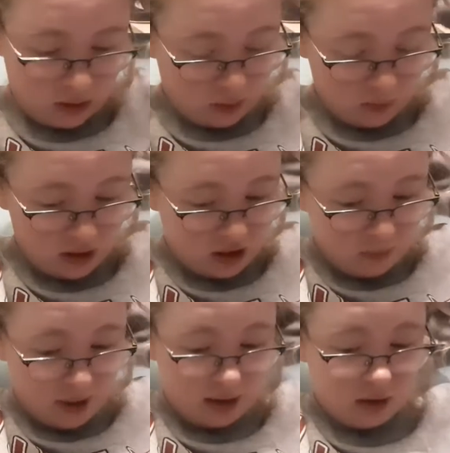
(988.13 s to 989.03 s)
then we
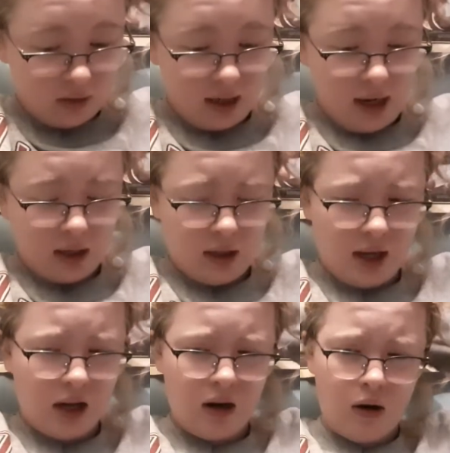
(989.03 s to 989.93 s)
dismantle again,
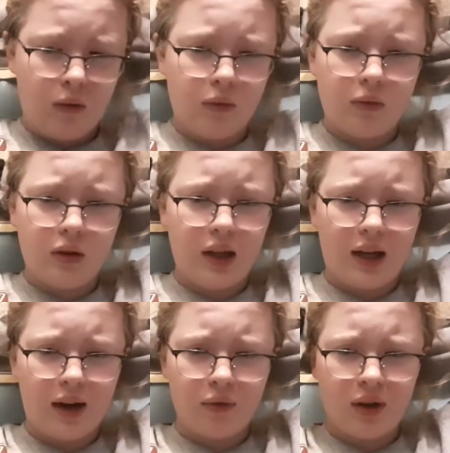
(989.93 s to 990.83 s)
like, you know, like
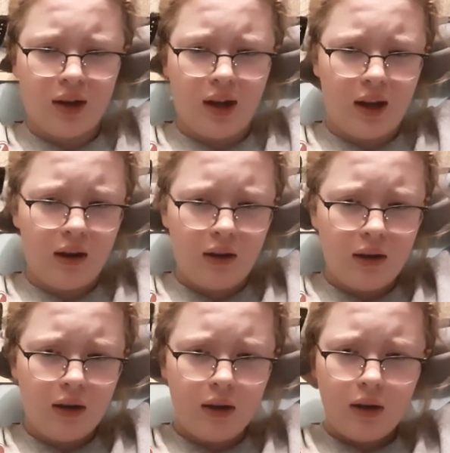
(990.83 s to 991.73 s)
every day.
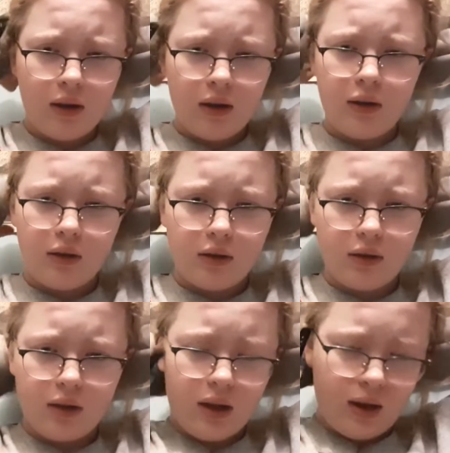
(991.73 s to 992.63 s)

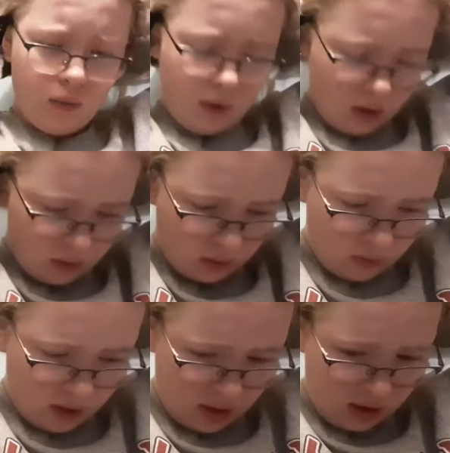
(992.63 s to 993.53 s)
And we don't do
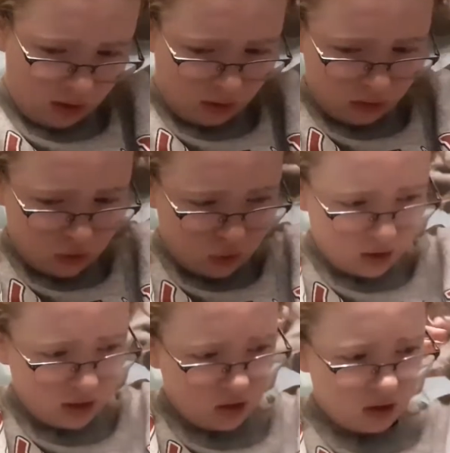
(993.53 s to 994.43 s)
any other
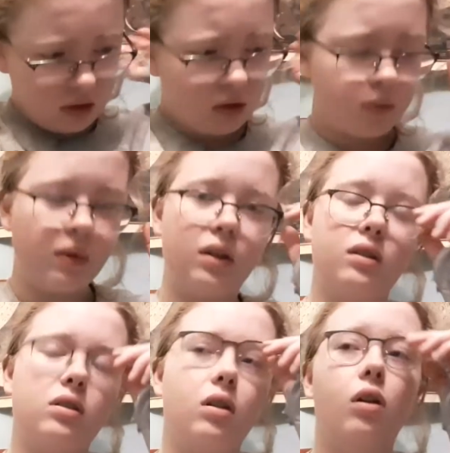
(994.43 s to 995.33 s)
traditions
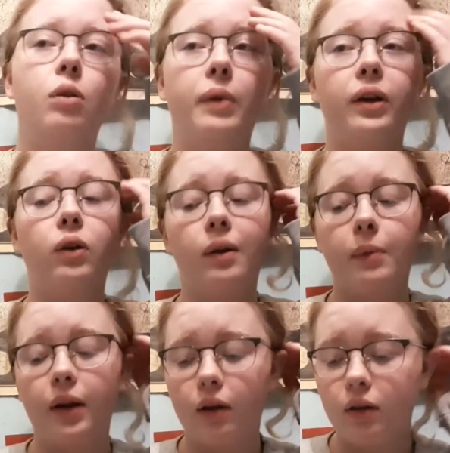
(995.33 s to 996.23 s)
because all my
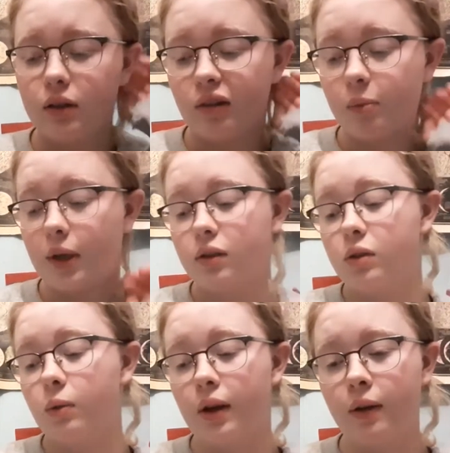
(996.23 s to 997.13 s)
grandparents have passed
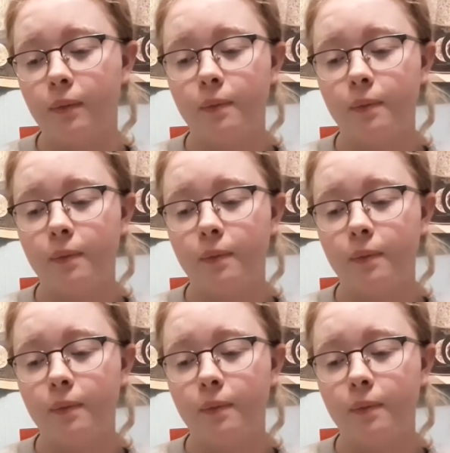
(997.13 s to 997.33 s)
away.